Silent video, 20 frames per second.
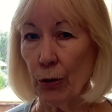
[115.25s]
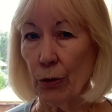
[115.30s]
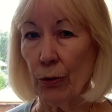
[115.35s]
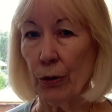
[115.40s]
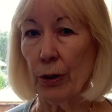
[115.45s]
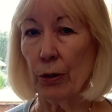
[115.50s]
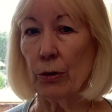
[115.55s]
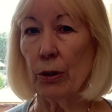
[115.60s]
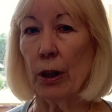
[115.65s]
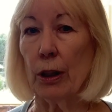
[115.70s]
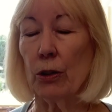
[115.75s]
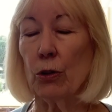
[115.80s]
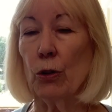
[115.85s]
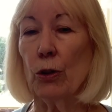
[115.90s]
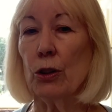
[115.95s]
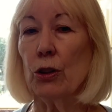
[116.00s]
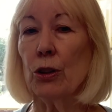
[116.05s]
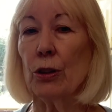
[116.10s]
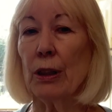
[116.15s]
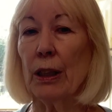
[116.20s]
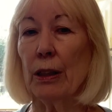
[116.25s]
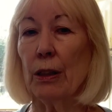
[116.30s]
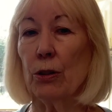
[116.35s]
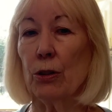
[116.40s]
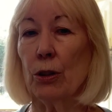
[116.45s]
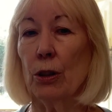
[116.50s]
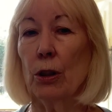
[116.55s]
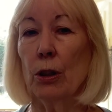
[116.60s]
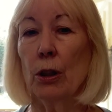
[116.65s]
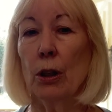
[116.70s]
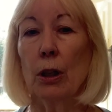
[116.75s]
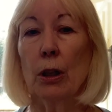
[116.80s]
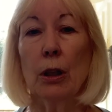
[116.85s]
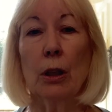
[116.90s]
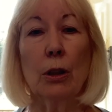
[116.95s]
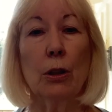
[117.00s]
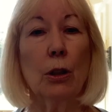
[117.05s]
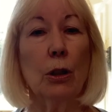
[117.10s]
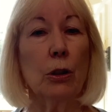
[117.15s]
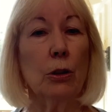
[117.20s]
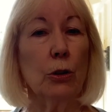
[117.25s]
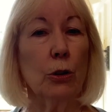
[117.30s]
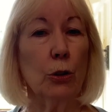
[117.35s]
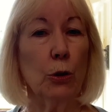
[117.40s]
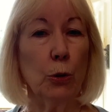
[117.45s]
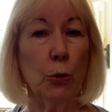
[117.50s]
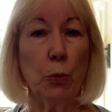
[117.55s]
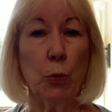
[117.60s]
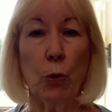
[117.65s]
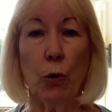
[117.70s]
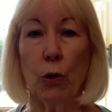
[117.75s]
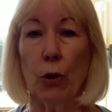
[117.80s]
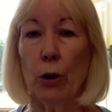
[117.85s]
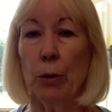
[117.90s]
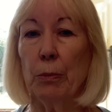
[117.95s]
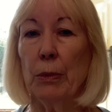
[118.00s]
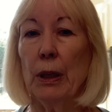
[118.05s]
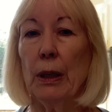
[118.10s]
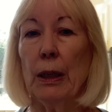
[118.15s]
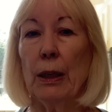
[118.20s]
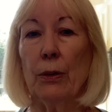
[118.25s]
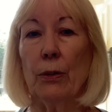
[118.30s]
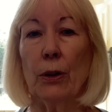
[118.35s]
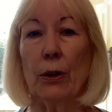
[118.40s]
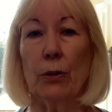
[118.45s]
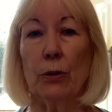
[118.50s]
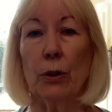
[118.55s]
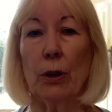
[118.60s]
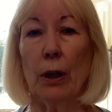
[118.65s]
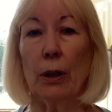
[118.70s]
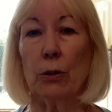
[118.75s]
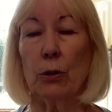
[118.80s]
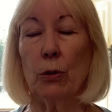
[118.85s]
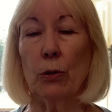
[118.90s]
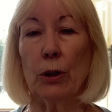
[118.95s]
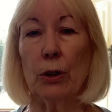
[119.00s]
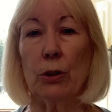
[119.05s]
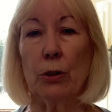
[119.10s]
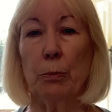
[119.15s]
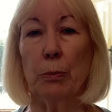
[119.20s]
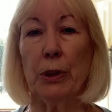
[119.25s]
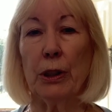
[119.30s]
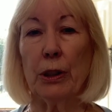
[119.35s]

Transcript: They're not going to get too warm and they're not going to be